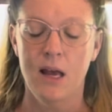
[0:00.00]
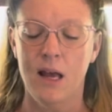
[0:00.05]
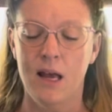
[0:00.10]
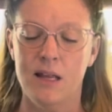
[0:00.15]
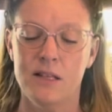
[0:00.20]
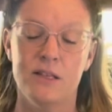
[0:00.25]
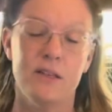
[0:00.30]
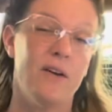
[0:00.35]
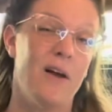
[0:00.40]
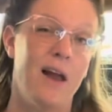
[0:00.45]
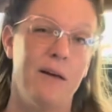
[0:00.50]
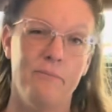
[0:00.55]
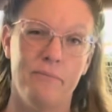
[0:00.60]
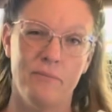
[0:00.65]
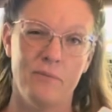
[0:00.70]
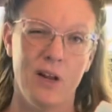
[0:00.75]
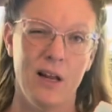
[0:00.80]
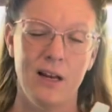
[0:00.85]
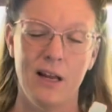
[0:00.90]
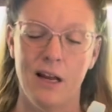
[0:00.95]
And so I'm
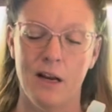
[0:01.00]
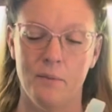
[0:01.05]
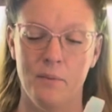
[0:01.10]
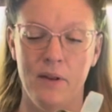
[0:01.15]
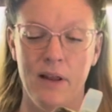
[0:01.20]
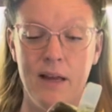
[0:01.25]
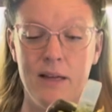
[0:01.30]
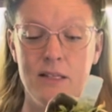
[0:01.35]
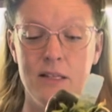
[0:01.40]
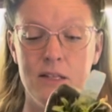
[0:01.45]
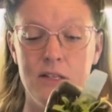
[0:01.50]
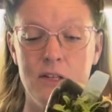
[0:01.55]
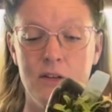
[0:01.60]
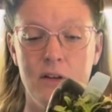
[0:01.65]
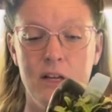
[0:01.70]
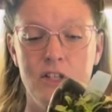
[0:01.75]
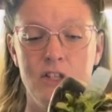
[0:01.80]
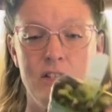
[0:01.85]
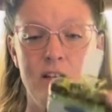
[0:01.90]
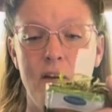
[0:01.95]
going to get them planted soon.
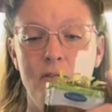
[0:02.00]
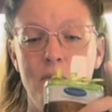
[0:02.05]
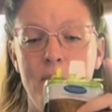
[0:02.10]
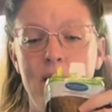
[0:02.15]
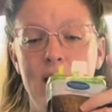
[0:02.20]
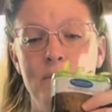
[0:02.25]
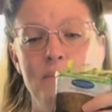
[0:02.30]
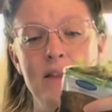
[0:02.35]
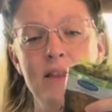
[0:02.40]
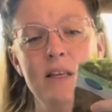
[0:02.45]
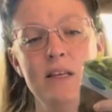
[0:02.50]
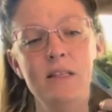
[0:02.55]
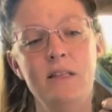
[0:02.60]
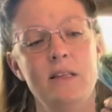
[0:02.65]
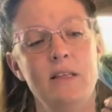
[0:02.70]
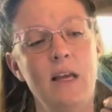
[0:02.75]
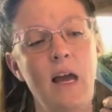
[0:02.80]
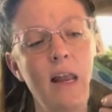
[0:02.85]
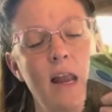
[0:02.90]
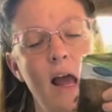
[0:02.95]
I just haven't been. But this
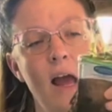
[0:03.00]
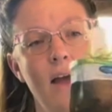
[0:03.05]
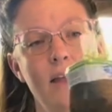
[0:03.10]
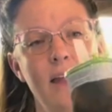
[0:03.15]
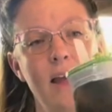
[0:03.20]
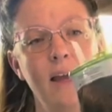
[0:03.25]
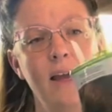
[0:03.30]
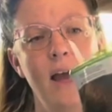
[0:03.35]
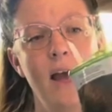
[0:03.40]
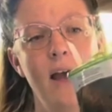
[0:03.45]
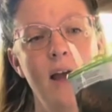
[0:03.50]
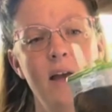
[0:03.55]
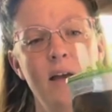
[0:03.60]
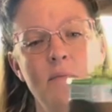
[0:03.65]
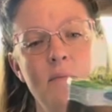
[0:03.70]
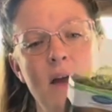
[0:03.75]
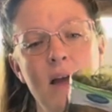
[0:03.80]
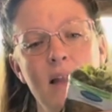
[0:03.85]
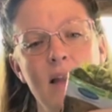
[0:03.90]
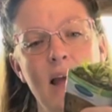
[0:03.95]
is kind of how they come,
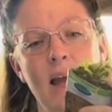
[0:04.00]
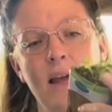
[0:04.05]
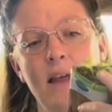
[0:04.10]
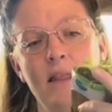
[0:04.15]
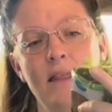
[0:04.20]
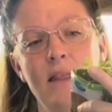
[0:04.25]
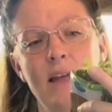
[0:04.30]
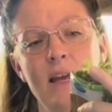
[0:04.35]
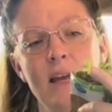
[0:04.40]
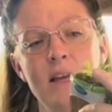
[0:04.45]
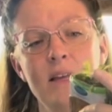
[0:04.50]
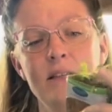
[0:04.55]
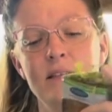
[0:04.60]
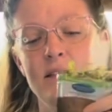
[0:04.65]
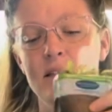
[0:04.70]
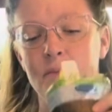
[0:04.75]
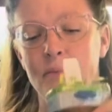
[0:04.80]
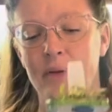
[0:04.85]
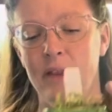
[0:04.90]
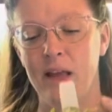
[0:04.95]
like this.
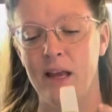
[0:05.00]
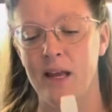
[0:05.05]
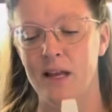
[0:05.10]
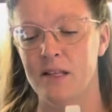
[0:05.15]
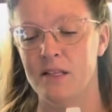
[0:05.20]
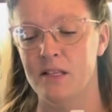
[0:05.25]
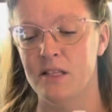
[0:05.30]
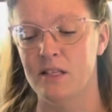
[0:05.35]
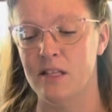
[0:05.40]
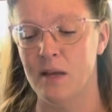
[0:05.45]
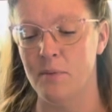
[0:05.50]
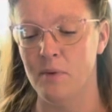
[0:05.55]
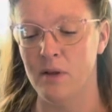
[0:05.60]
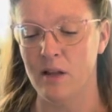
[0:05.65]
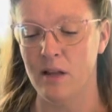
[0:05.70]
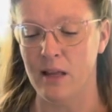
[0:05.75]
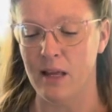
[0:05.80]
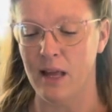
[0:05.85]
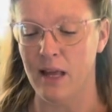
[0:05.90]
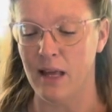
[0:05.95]
The plants
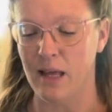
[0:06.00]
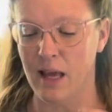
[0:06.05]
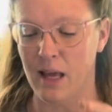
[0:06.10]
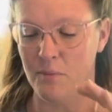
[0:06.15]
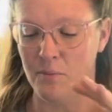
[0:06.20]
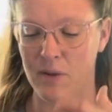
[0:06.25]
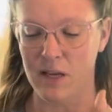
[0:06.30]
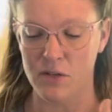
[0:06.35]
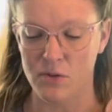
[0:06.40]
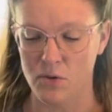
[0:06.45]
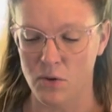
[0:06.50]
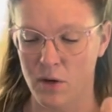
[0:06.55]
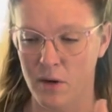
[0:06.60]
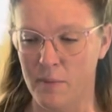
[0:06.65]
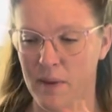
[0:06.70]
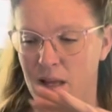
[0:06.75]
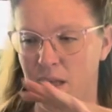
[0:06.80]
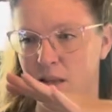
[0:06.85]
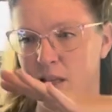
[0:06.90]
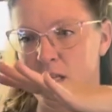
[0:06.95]
typically can be
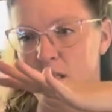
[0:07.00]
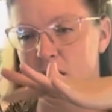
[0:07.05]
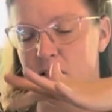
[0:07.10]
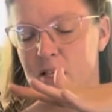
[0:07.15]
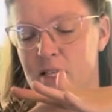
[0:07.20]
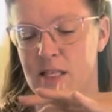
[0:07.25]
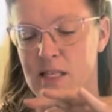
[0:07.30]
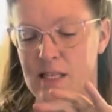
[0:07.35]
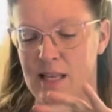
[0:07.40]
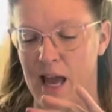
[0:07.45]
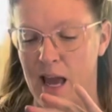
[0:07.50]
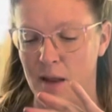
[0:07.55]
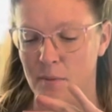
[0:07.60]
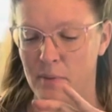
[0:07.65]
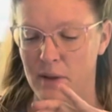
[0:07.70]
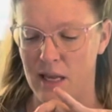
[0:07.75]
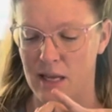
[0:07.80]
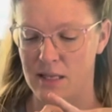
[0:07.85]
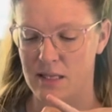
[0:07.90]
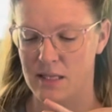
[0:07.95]
dormant. This looks dead,
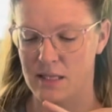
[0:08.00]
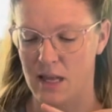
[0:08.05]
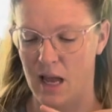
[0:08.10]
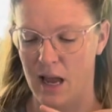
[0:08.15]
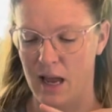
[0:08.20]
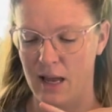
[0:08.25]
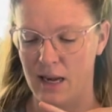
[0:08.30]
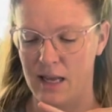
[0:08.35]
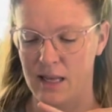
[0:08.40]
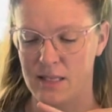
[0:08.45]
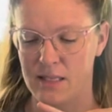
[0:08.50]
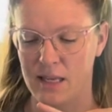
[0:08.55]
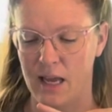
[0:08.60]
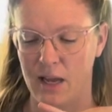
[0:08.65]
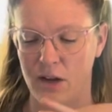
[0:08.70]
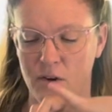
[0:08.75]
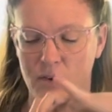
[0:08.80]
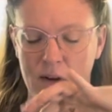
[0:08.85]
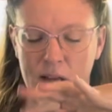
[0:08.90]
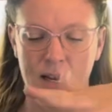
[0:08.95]
but it's not. It's
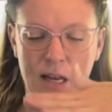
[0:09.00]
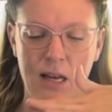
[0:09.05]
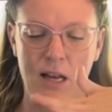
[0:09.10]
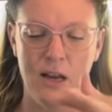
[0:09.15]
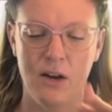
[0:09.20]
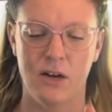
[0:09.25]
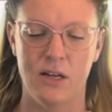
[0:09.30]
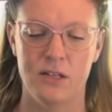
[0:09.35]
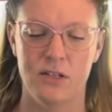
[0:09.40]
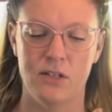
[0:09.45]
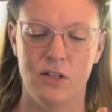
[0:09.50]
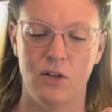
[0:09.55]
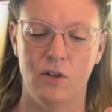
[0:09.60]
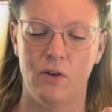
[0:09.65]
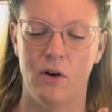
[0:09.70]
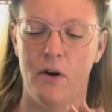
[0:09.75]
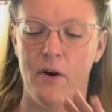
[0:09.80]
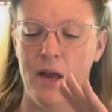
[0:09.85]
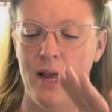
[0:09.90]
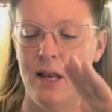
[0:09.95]
got green in here. It's still
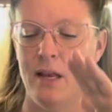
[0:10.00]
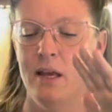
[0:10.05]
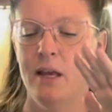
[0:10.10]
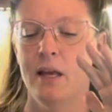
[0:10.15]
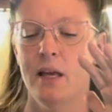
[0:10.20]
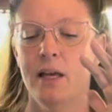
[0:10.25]
growing.